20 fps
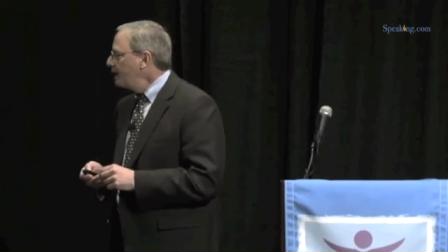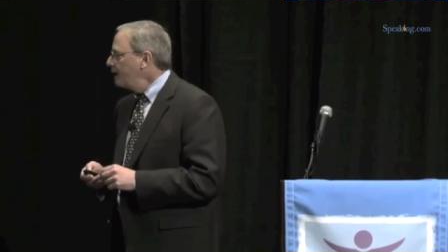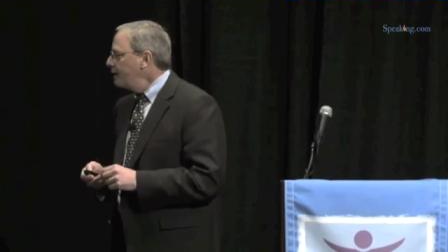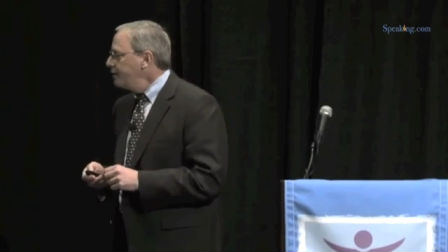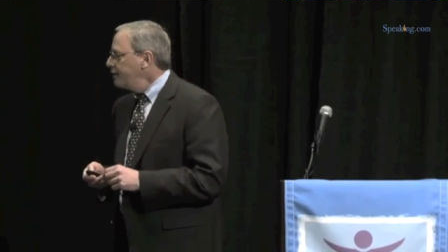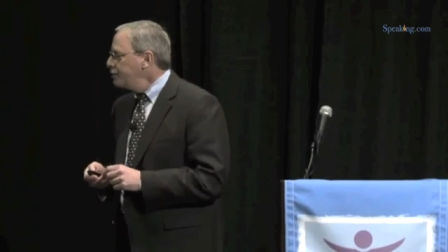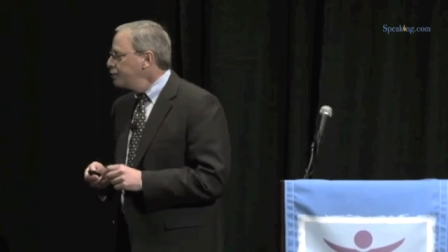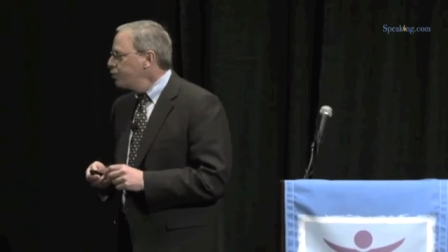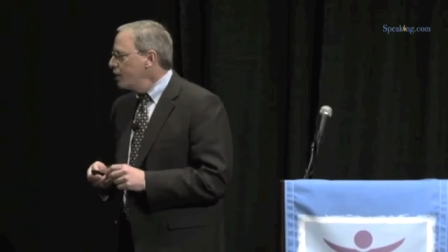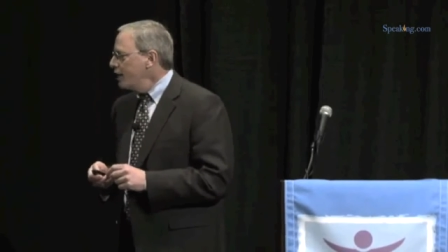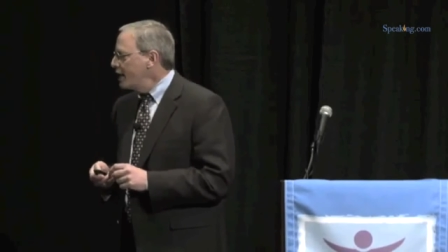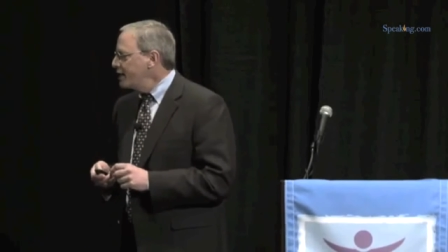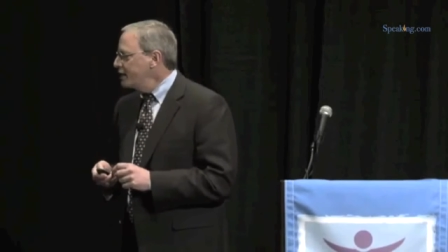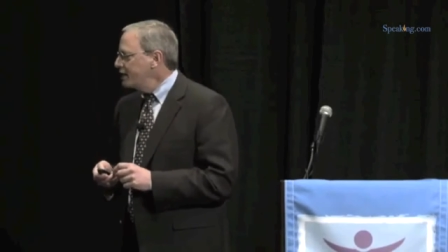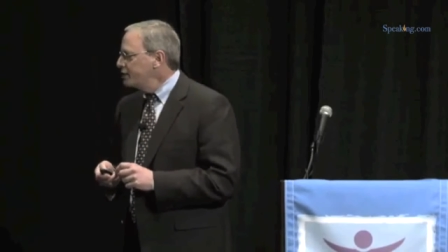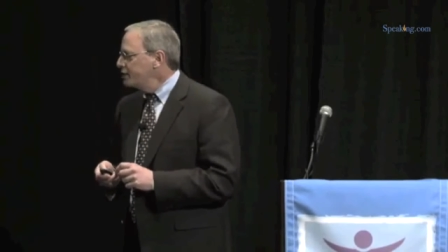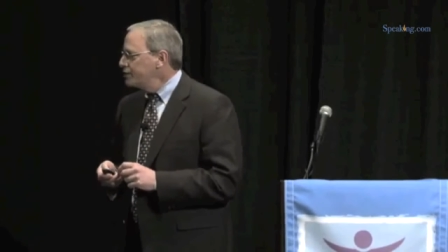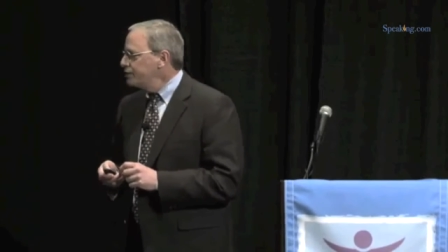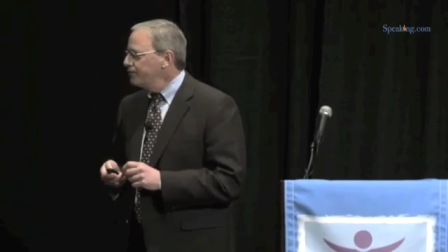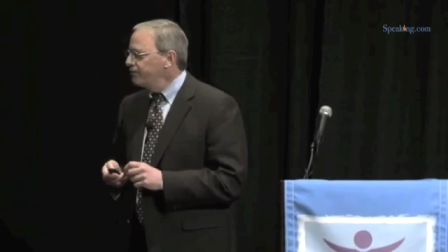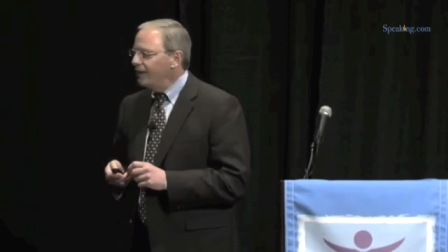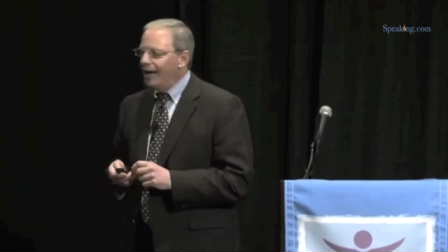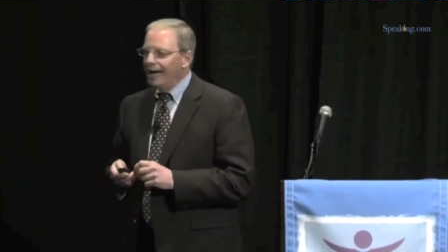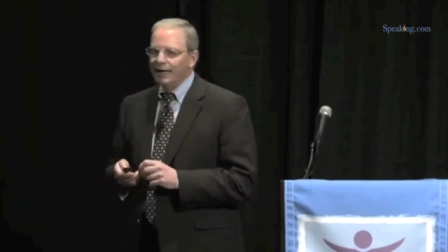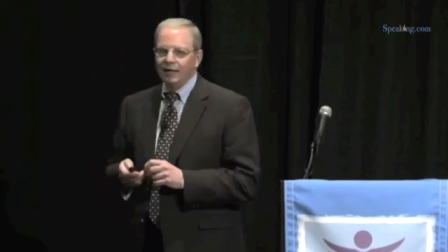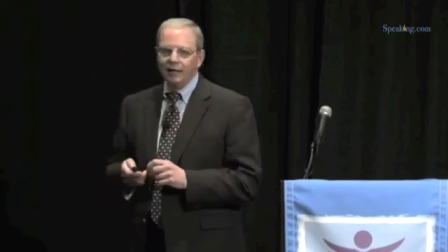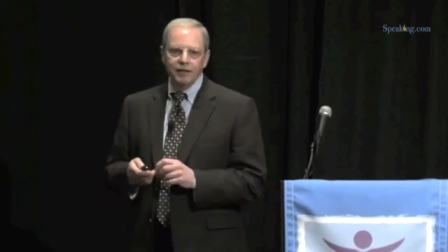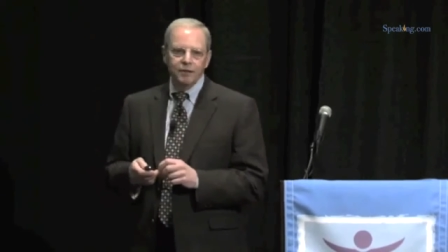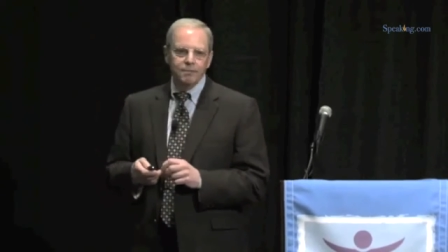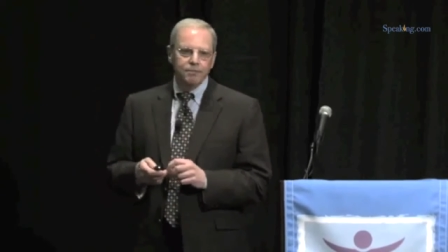This one I think is
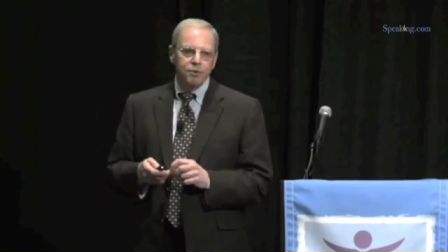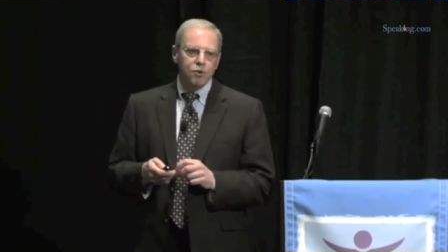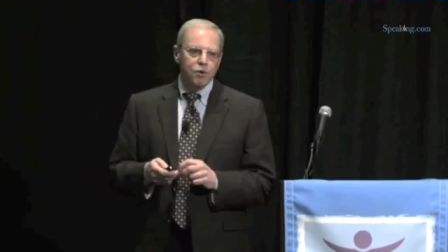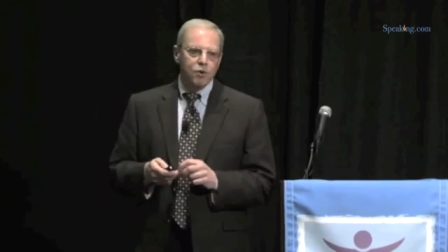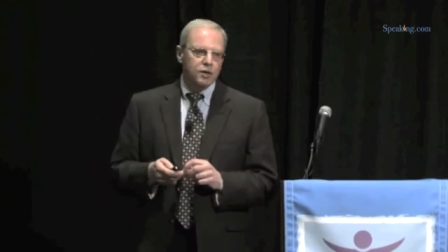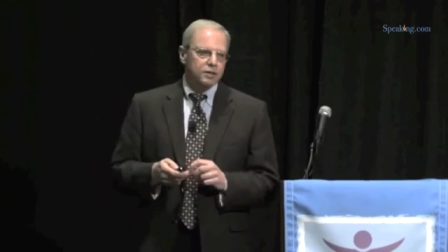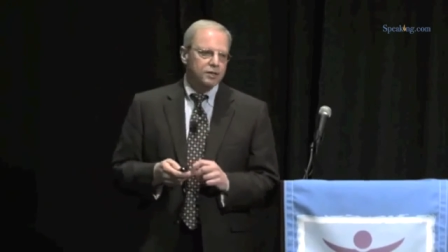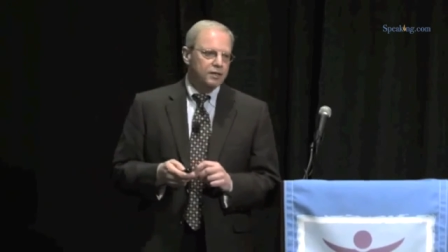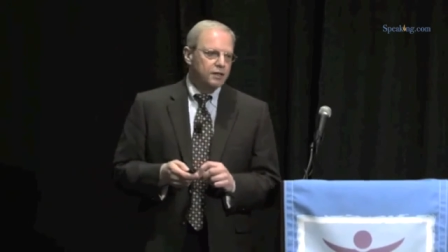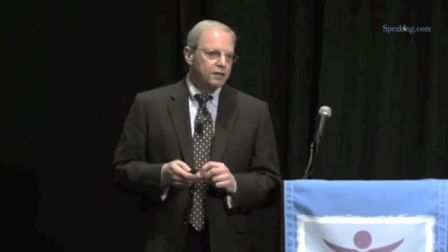vitally important.